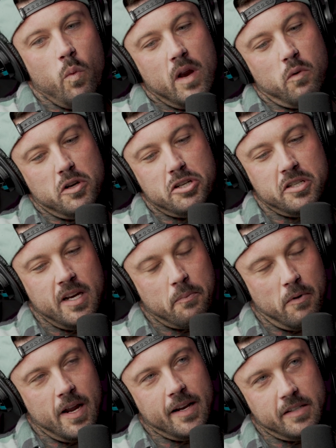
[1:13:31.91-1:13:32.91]
we were
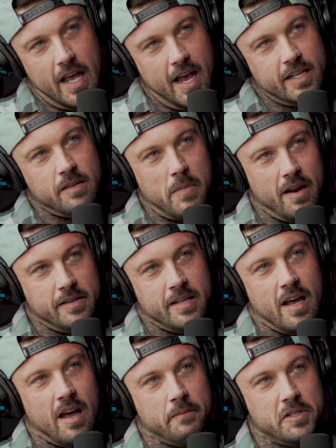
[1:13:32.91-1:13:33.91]
shipwrecked X amount
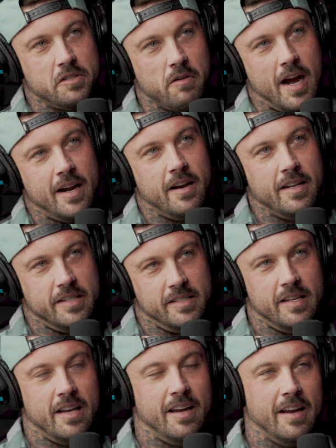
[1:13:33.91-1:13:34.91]
of times, stranded at
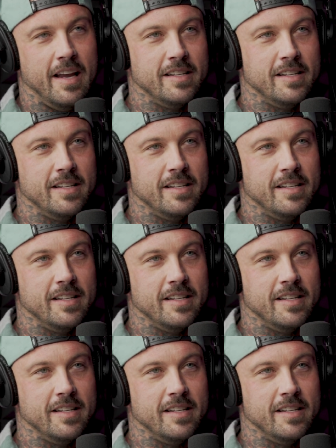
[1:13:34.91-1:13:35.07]
sea.